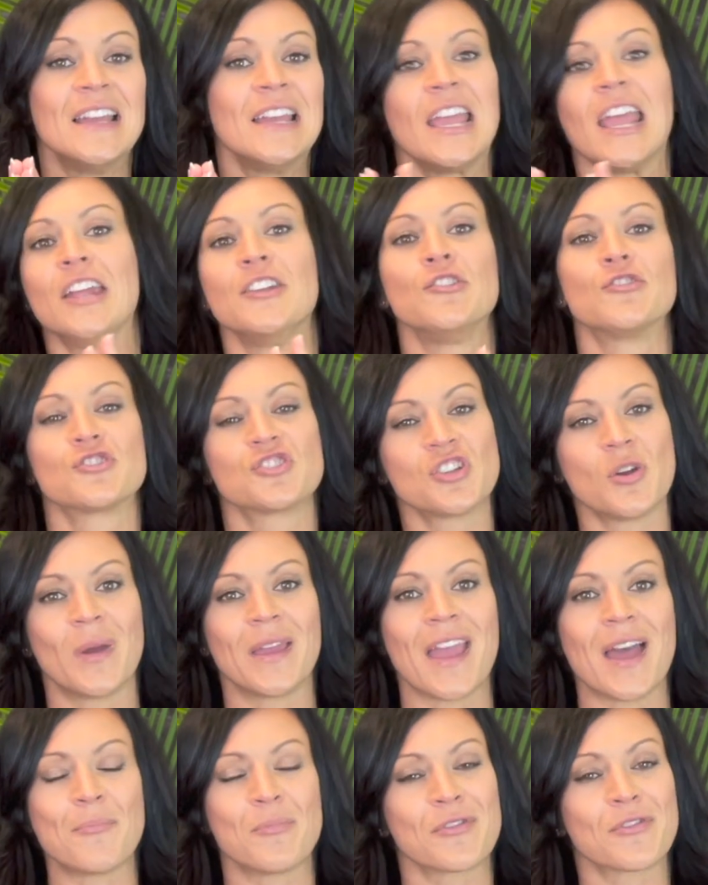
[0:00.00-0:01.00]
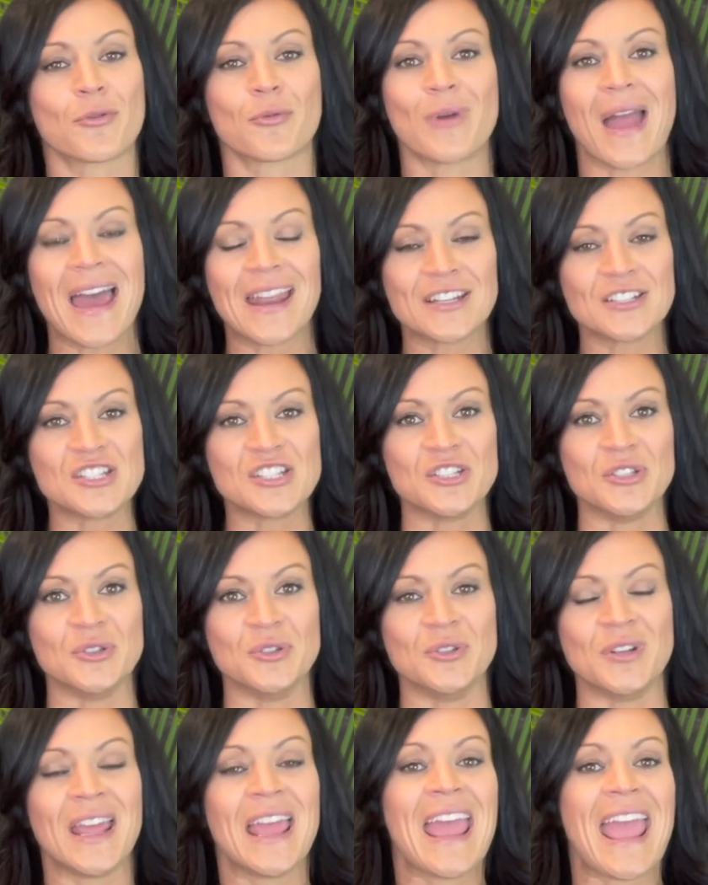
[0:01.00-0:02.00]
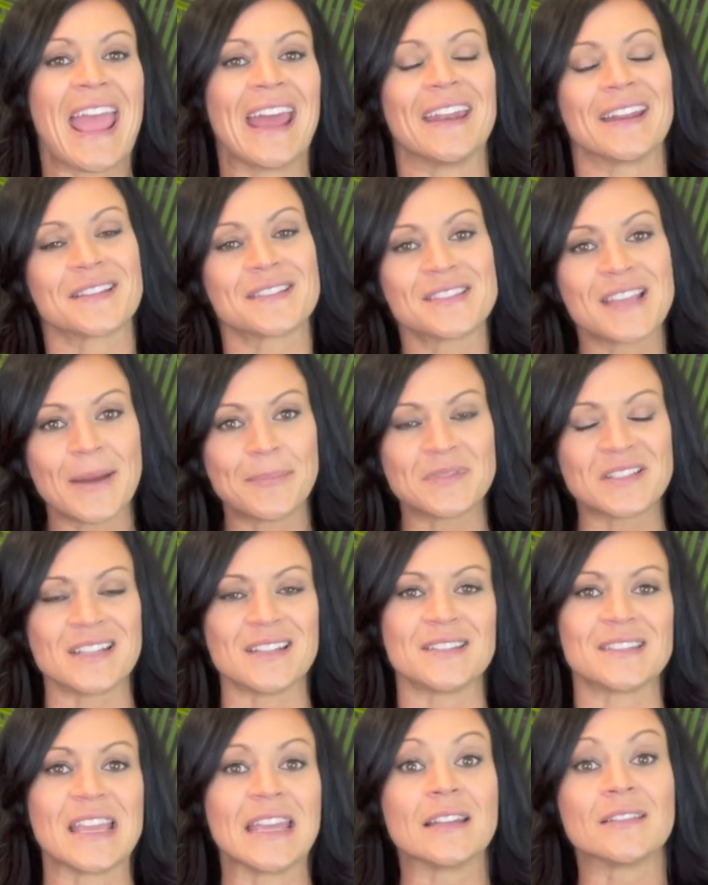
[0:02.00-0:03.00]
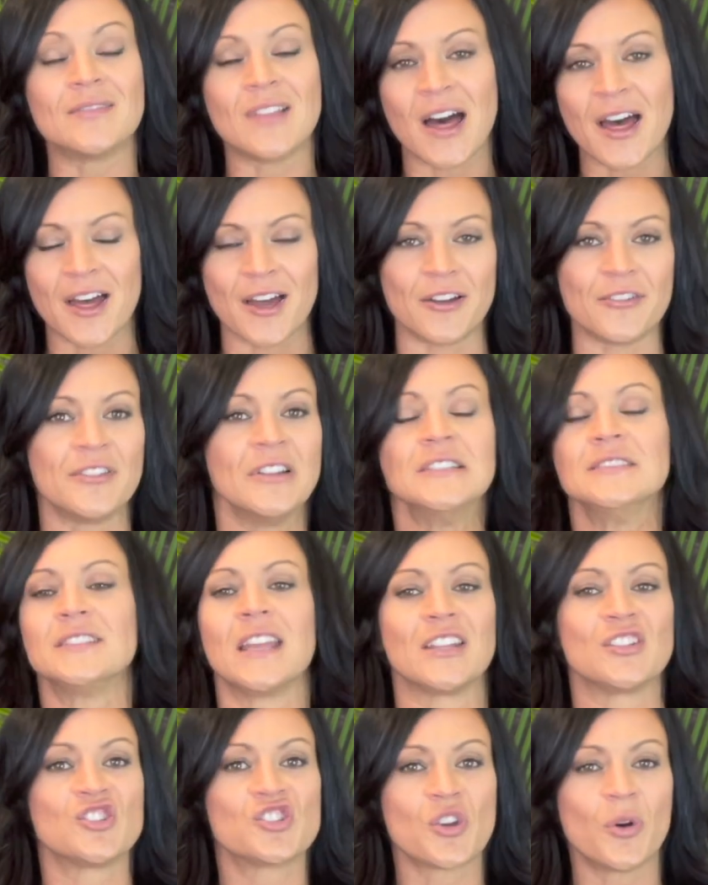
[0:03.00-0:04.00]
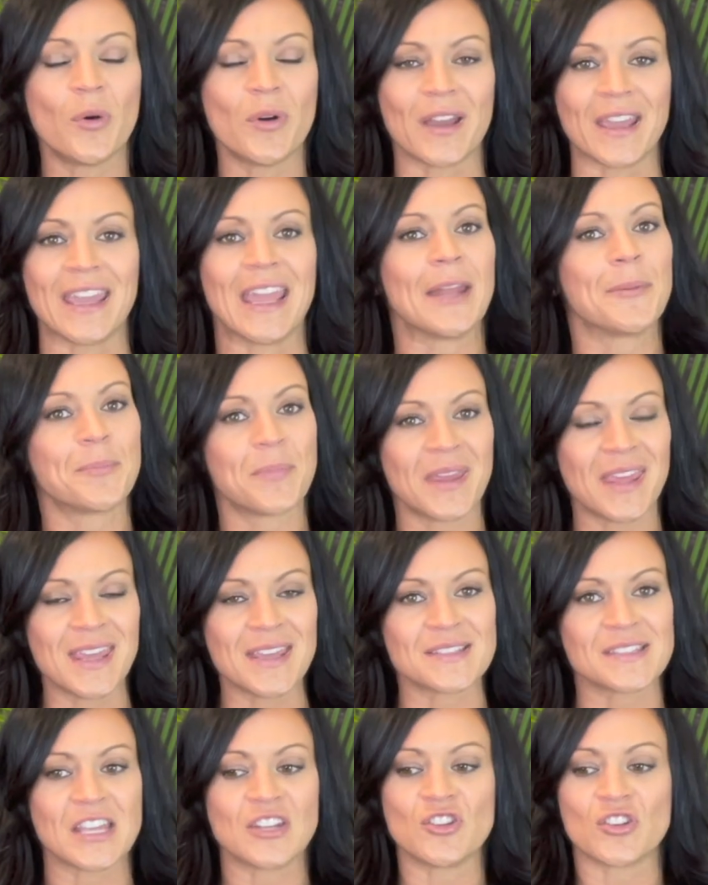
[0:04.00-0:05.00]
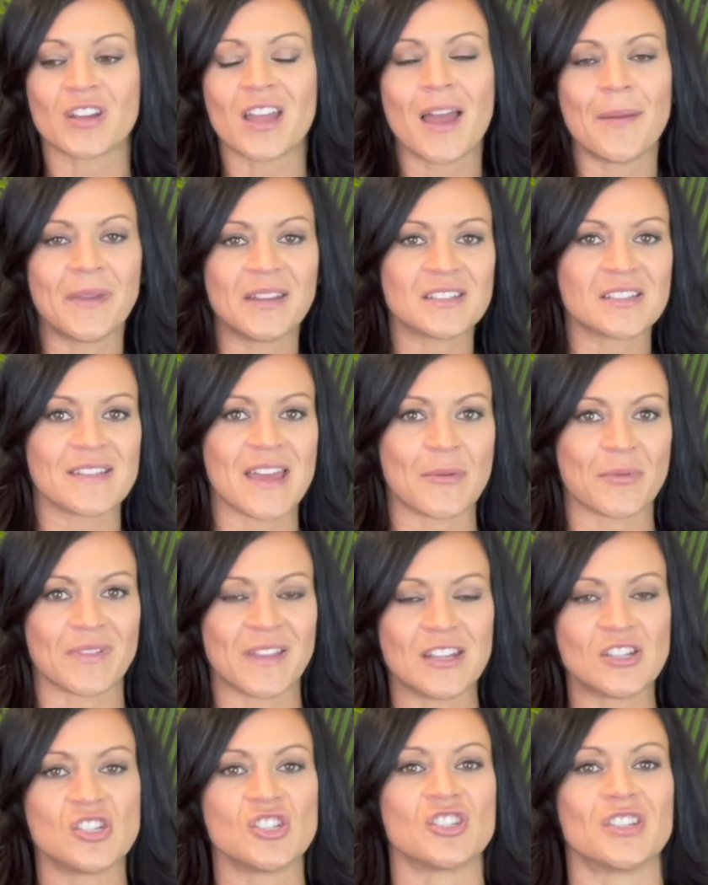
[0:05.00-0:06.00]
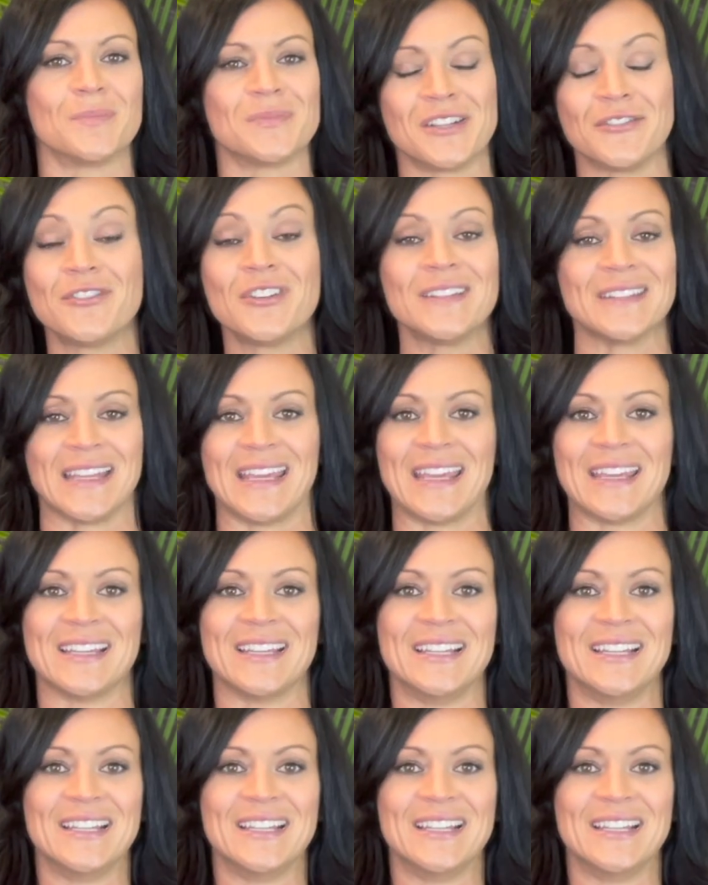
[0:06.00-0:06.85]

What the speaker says: and you're showing up with gratitude and acceptance and love and joy and peace, and you're coming to that relationship differently.